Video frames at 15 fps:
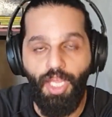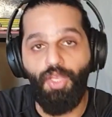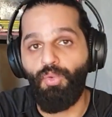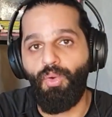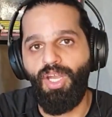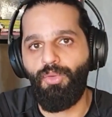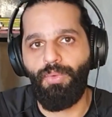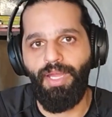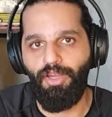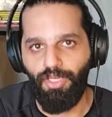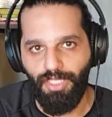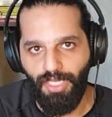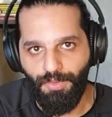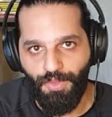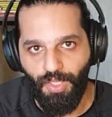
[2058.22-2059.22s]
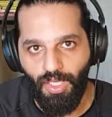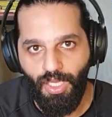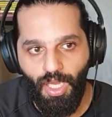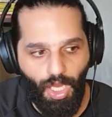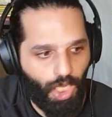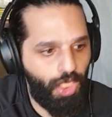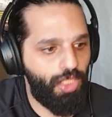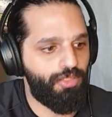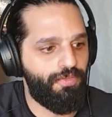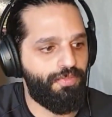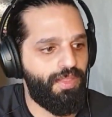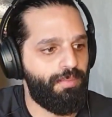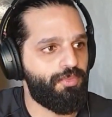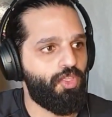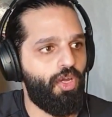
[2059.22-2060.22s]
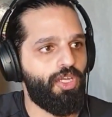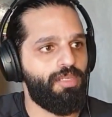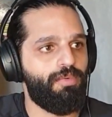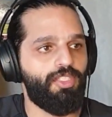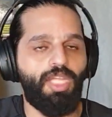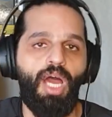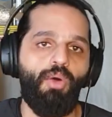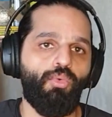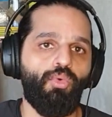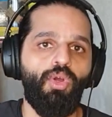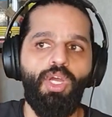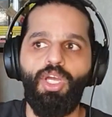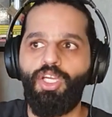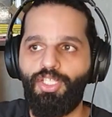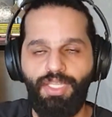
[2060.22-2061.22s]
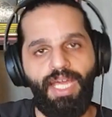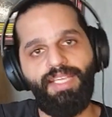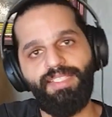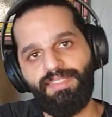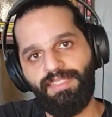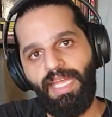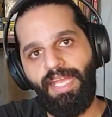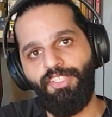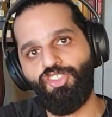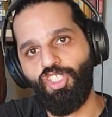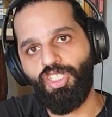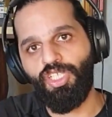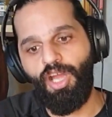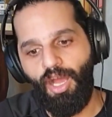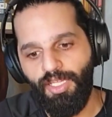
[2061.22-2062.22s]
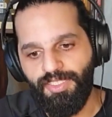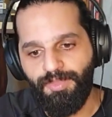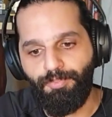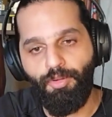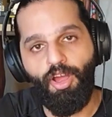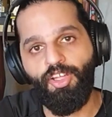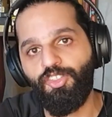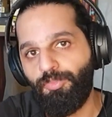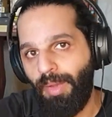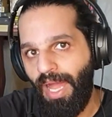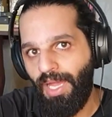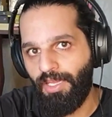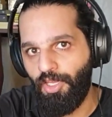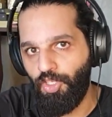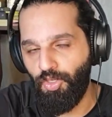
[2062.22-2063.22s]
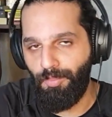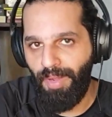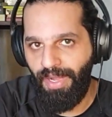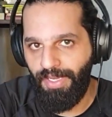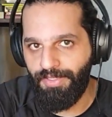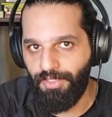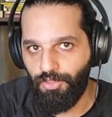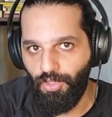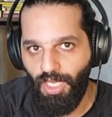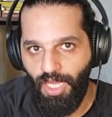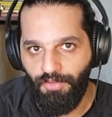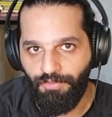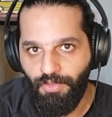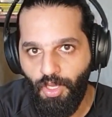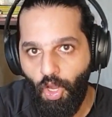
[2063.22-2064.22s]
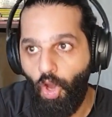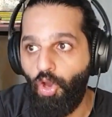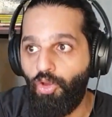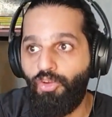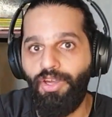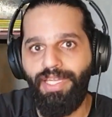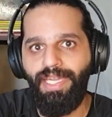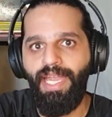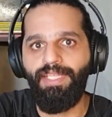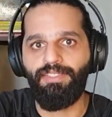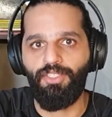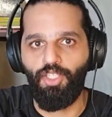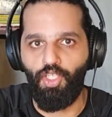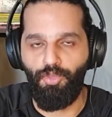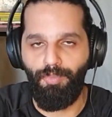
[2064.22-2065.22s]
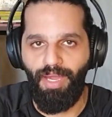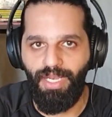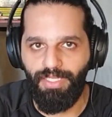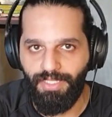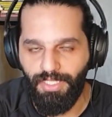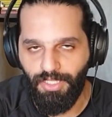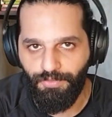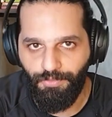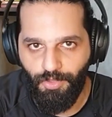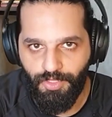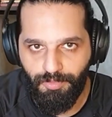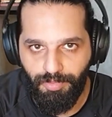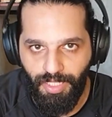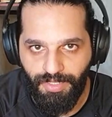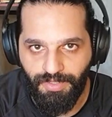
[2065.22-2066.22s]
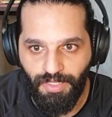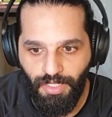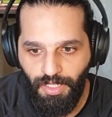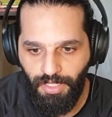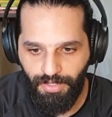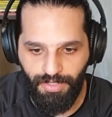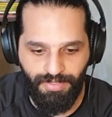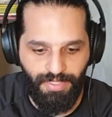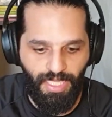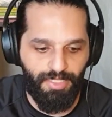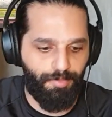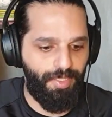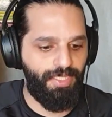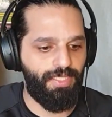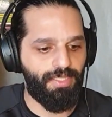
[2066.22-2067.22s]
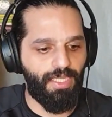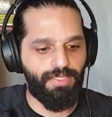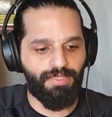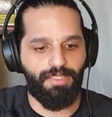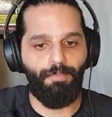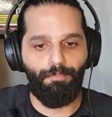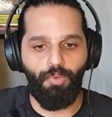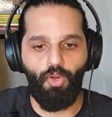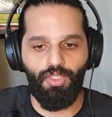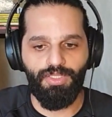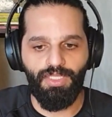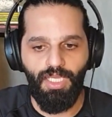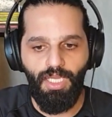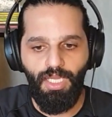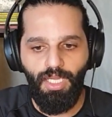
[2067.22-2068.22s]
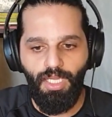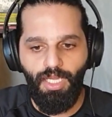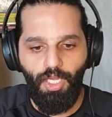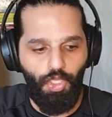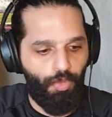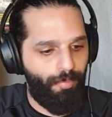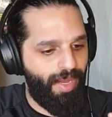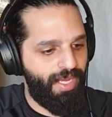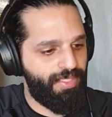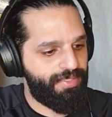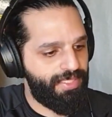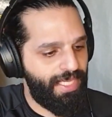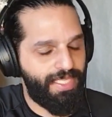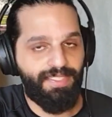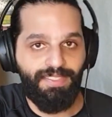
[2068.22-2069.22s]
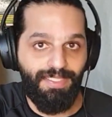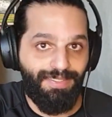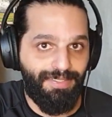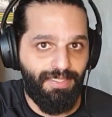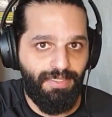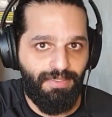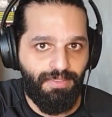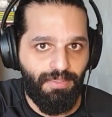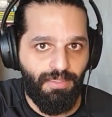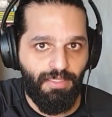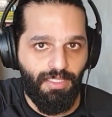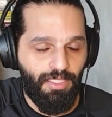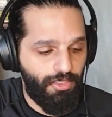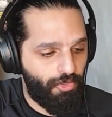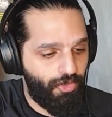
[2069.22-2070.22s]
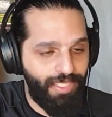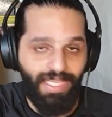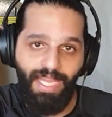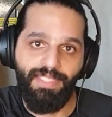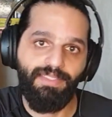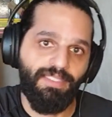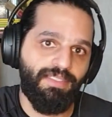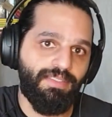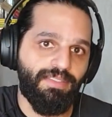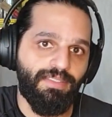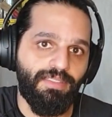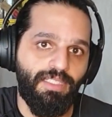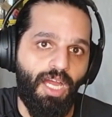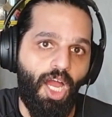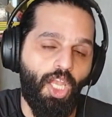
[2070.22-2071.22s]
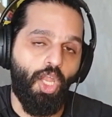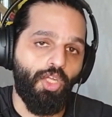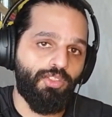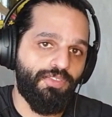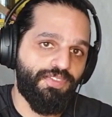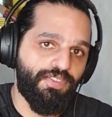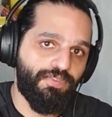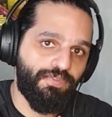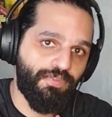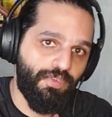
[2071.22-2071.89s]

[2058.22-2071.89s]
in one way or another. A lot of them talk about how these ancient gods brought back humanity to life, or created humanity in the first place. Does that mean that at some point humanity existed, created a lot of